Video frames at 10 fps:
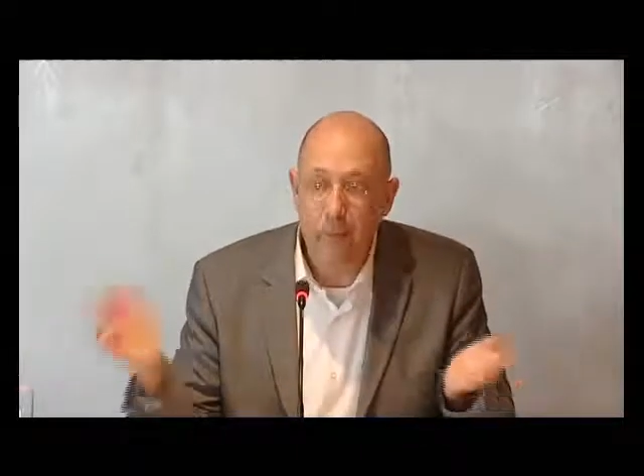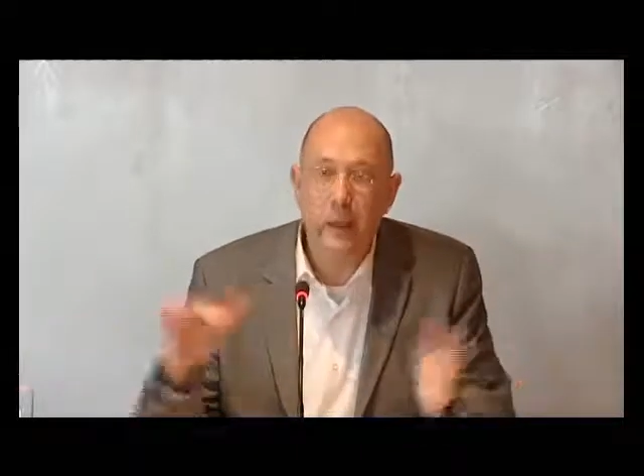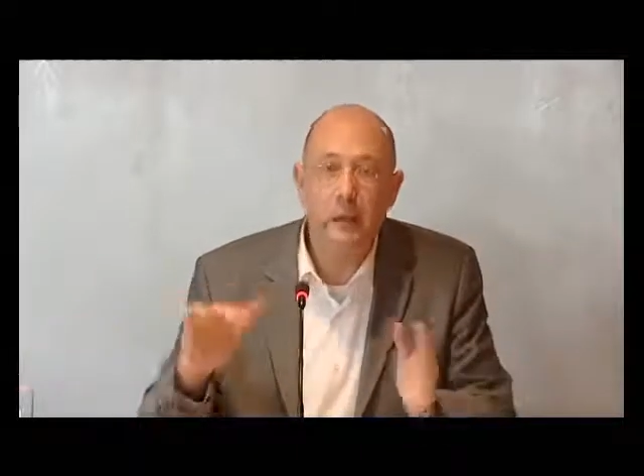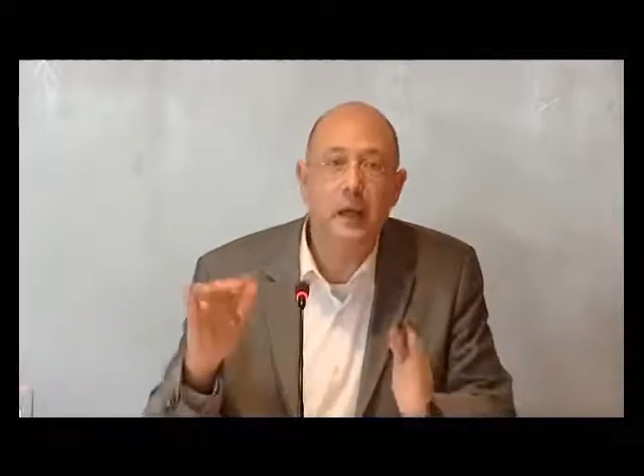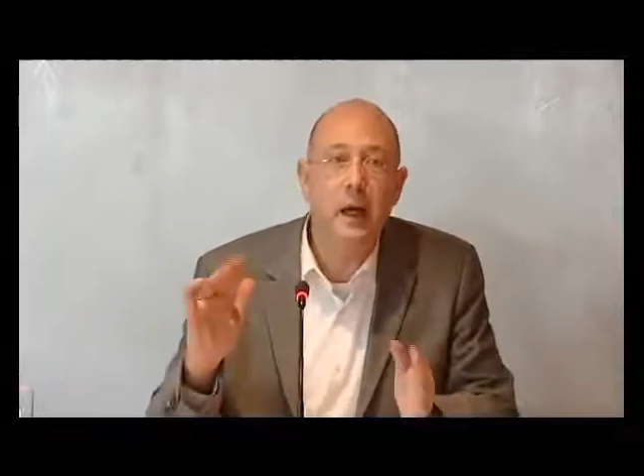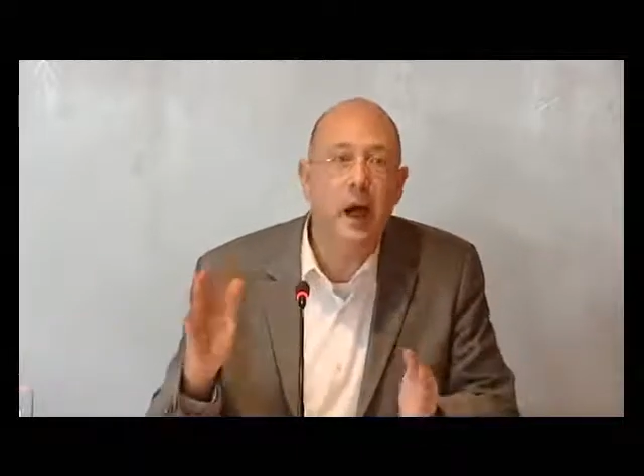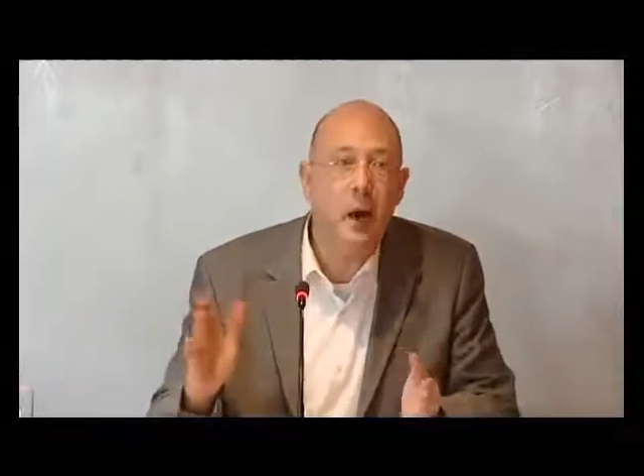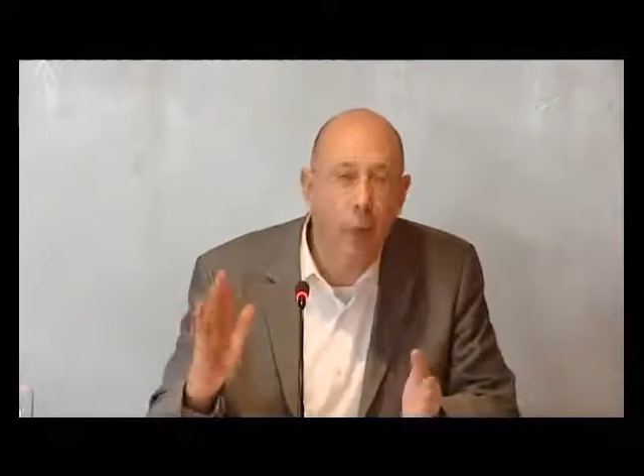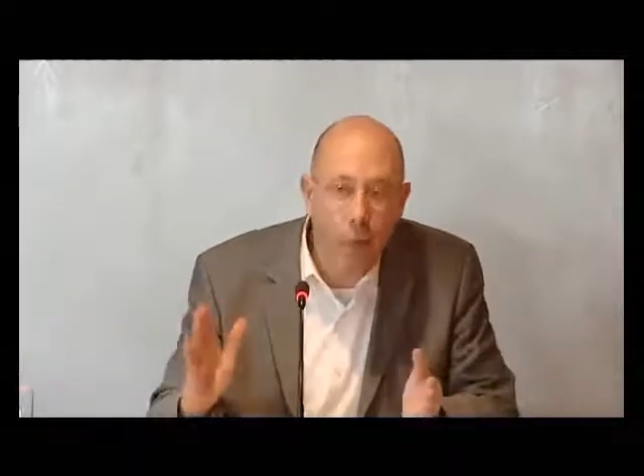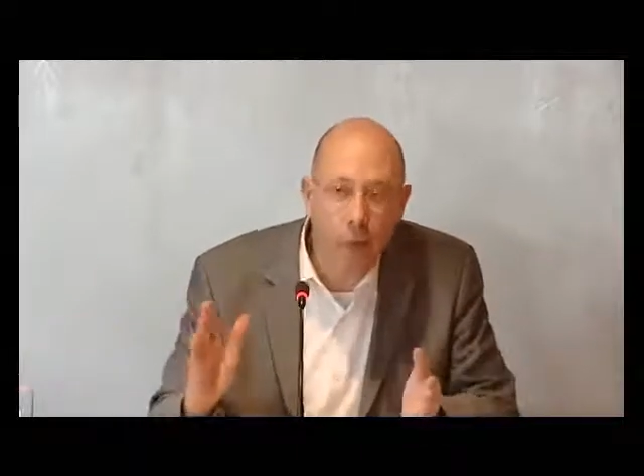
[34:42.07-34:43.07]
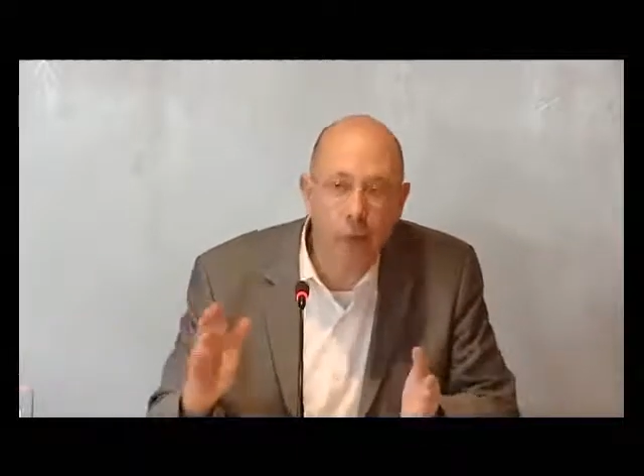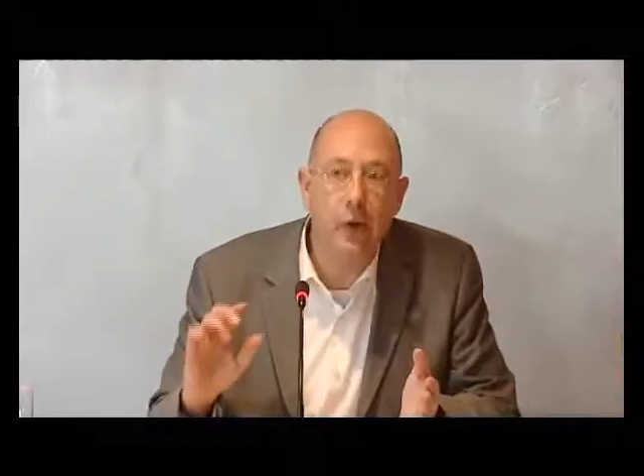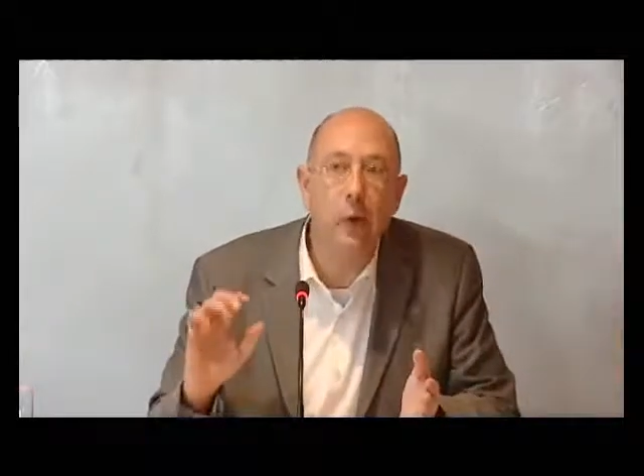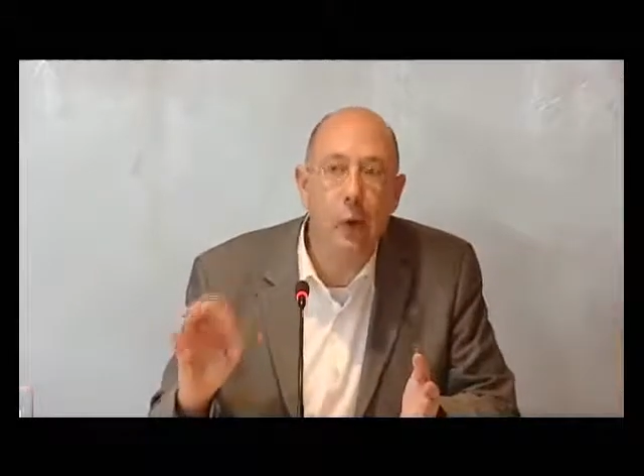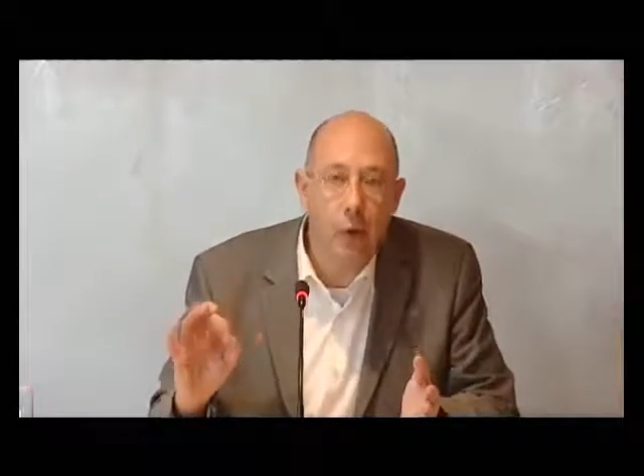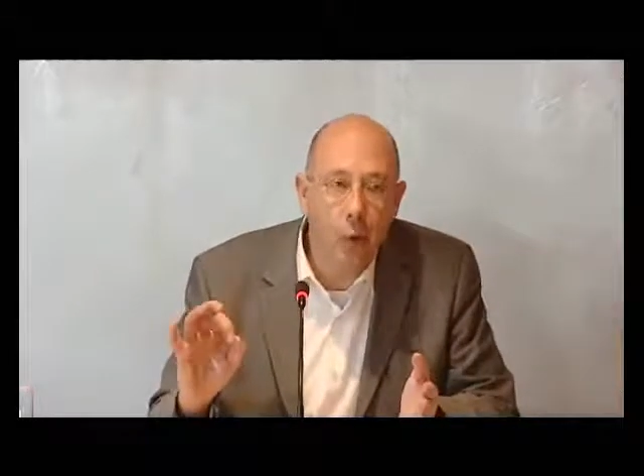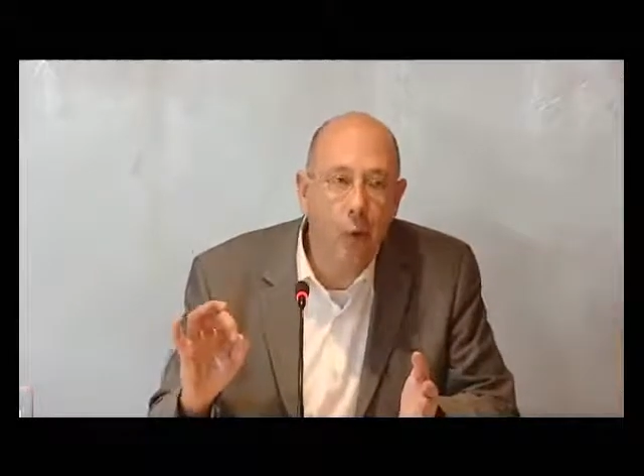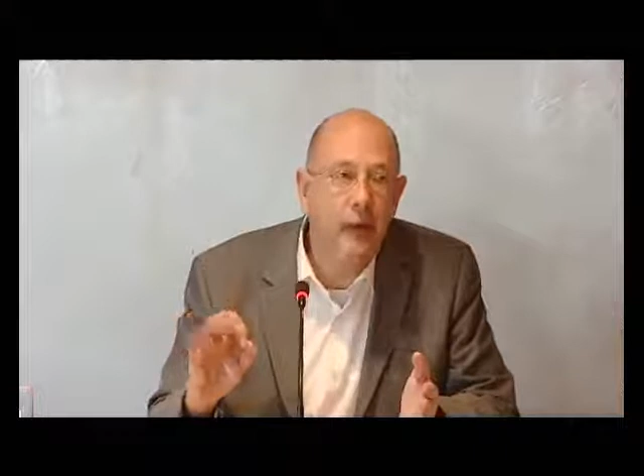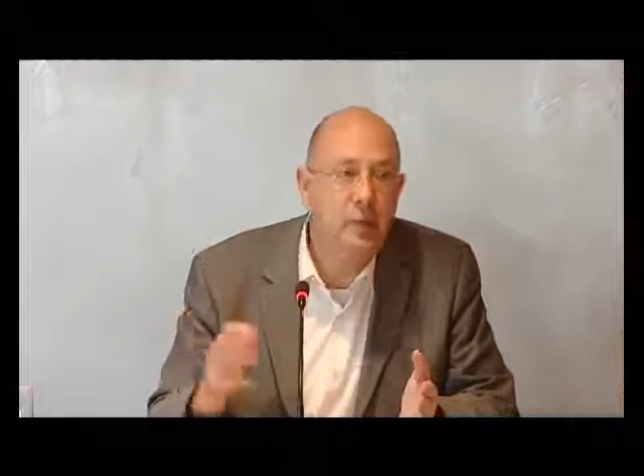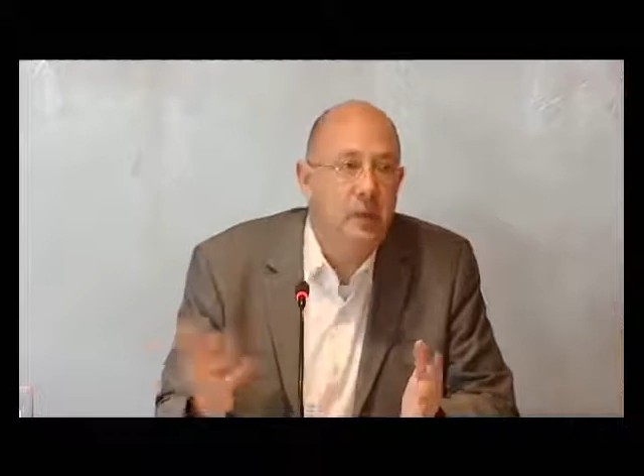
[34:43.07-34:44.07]
But we are also
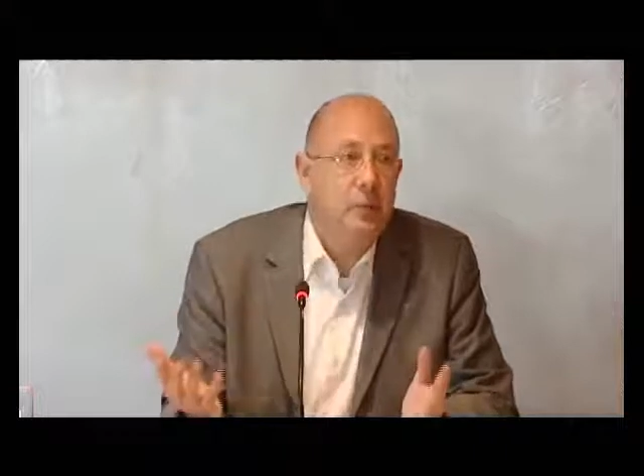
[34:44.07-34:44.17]
always a